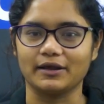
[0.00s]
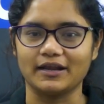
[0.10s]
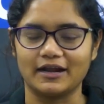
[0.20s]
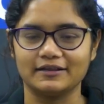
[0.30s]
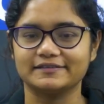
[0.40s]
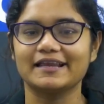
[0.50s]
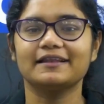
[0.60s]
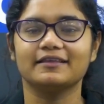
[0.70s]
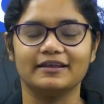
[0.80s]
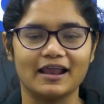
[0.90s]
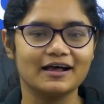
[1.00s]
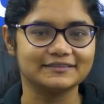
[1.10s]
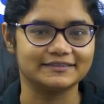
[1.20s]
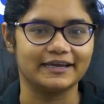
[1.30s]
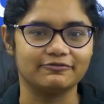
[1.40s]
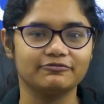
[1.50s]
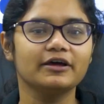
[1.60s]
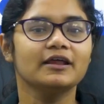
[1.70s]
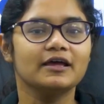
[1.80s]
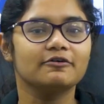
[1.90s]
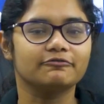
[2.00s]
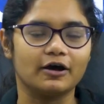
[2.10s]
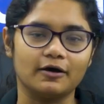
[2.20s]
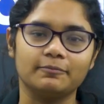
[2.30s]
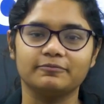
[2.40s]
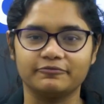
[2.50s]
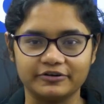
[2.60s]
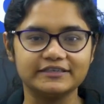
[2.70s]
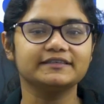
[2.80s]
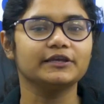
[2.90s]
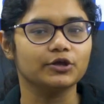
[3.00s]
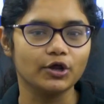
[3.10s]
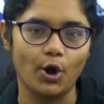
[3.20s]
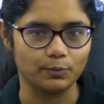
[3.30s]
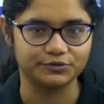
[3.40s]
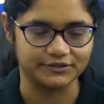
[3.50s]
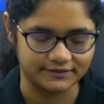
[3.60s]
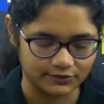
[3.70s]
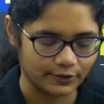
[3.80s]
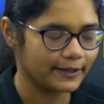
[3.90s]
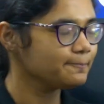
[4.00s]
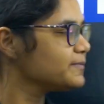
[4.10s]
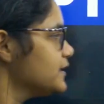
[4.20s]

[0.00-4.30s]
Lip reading: can understand the last date for freezing your options, okay?